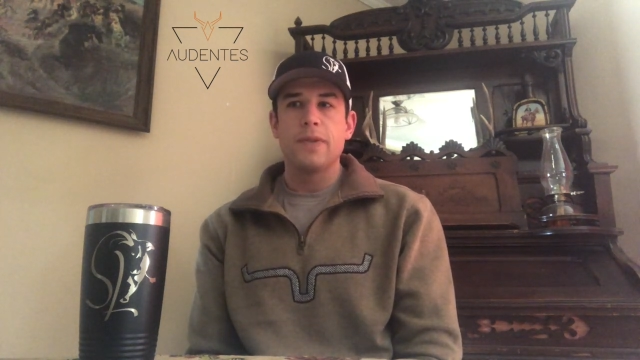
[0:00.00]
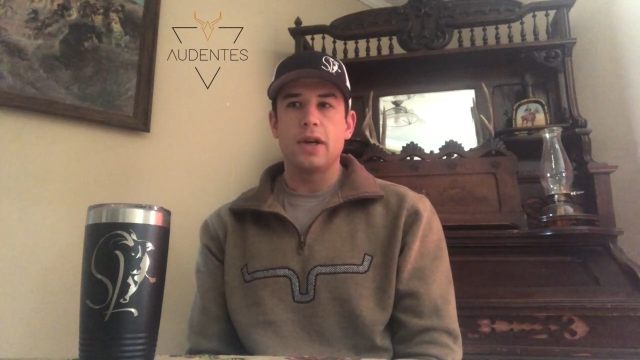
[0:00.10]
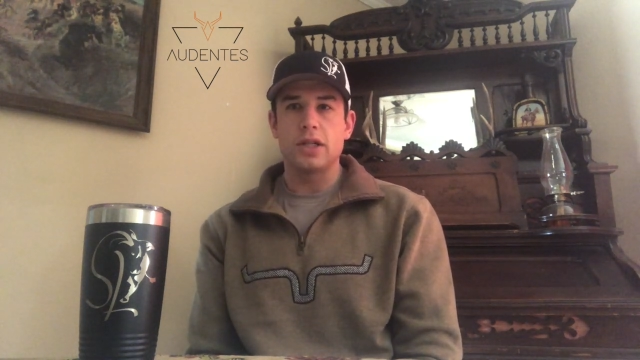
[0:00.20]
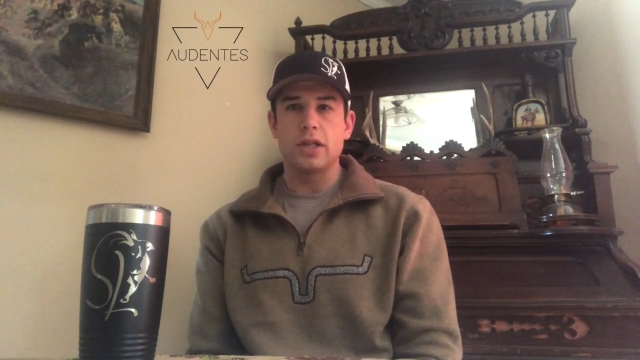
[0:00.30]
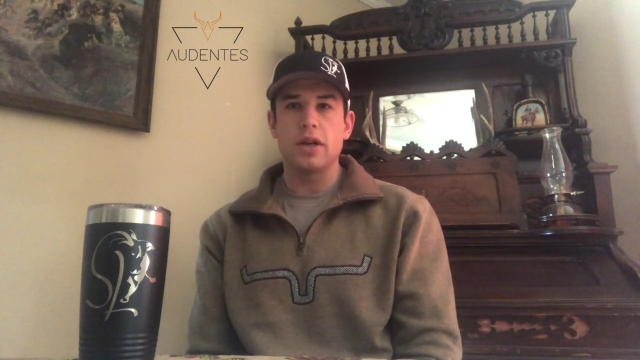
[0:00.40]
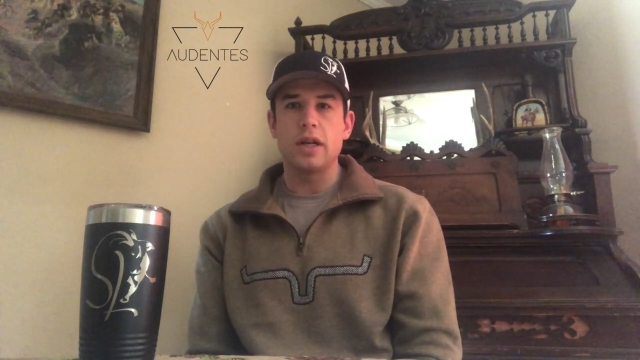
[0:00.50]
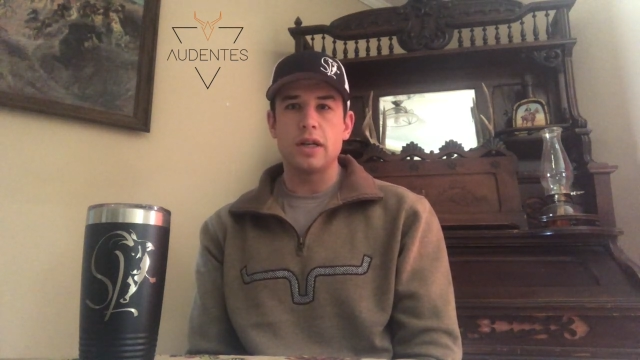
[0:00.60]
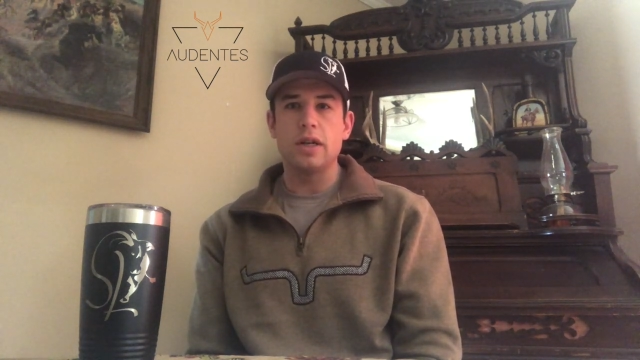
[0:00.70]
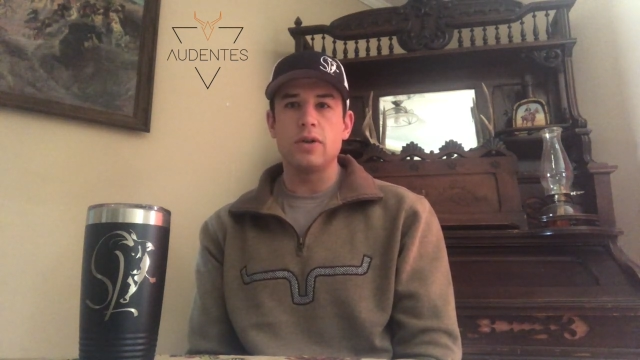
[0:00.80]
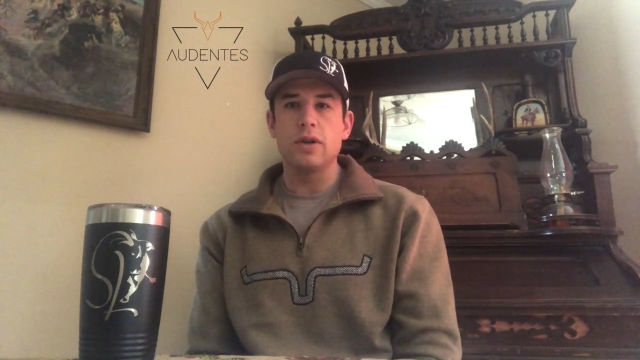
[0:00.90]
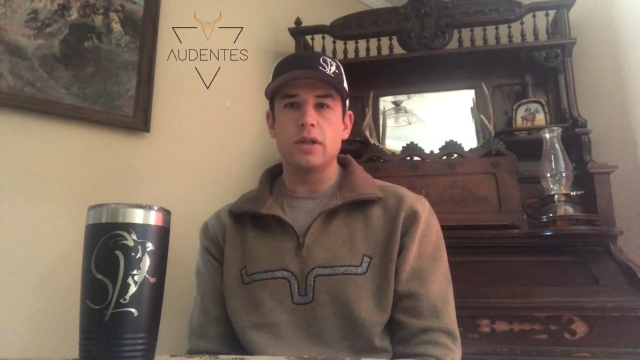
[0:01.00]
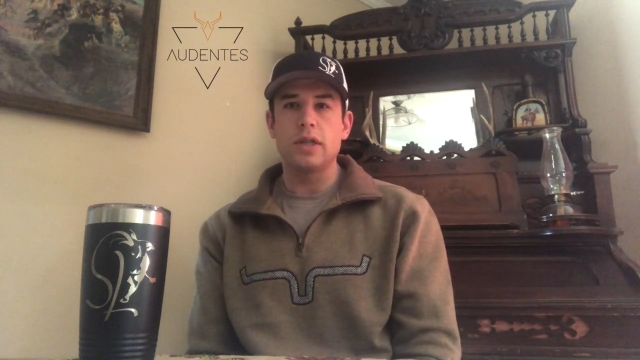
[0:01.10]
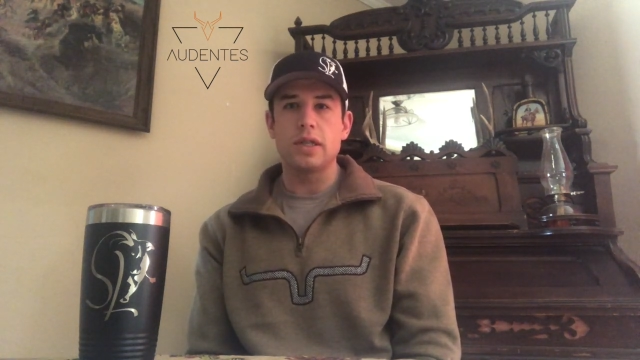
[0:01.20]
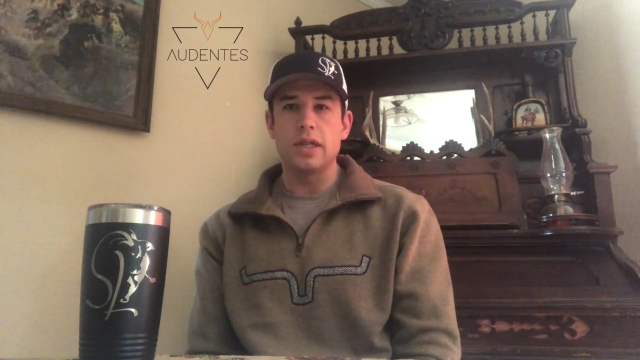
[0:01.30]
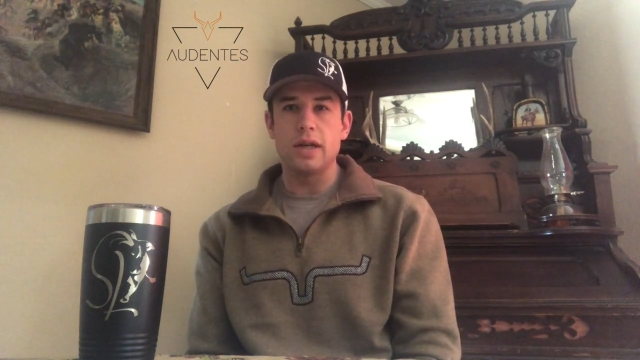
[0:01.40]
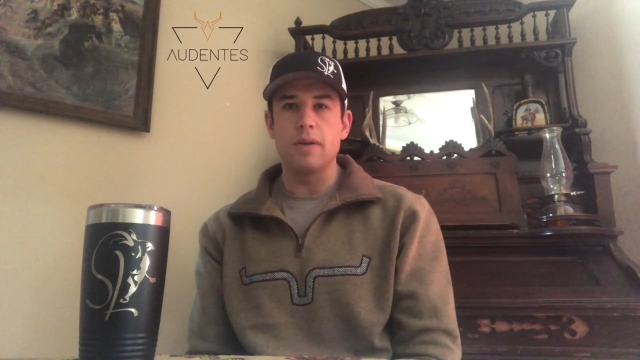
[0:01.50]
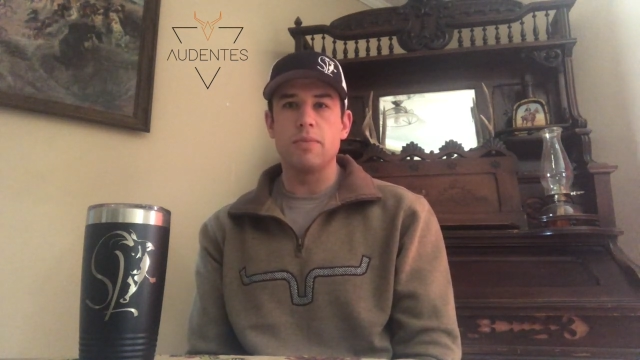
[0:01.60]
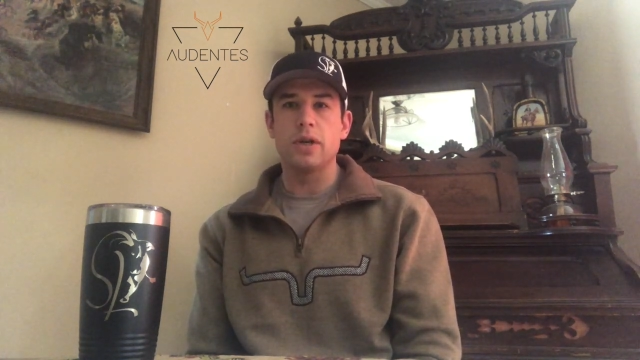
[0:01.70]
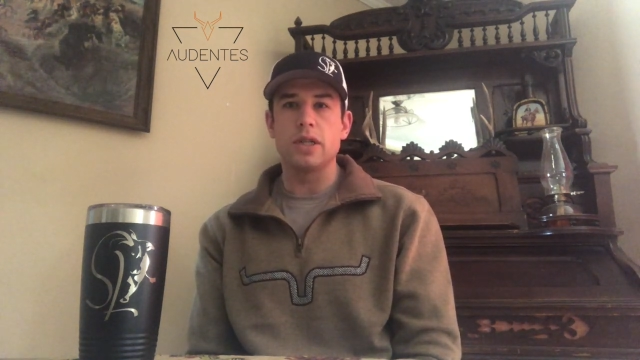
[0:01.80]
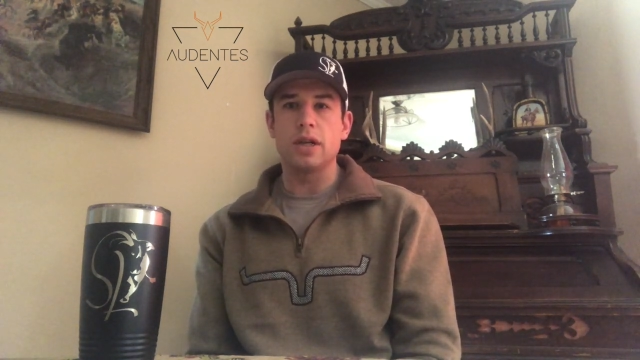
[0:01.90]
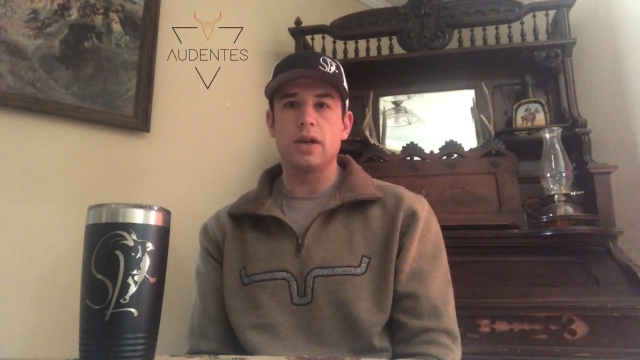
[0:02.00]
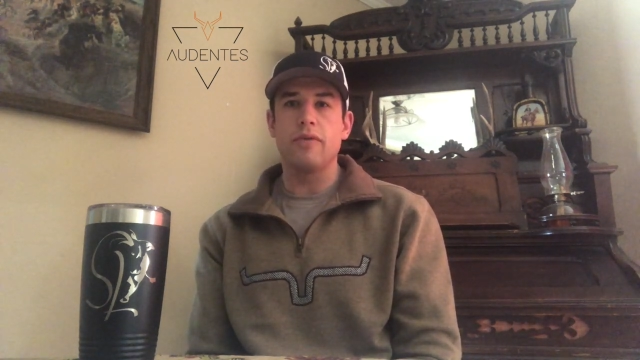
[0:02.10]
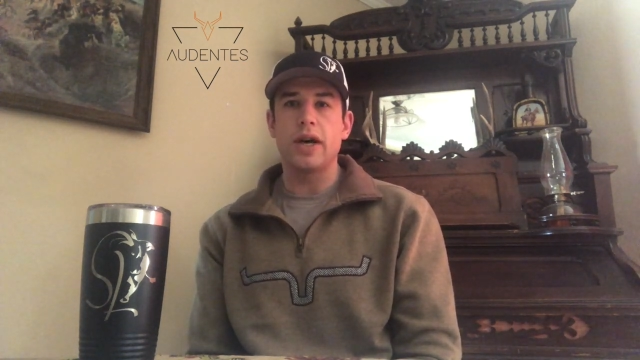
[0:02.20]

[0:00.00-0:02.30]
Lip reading: are starting to notice the numbers of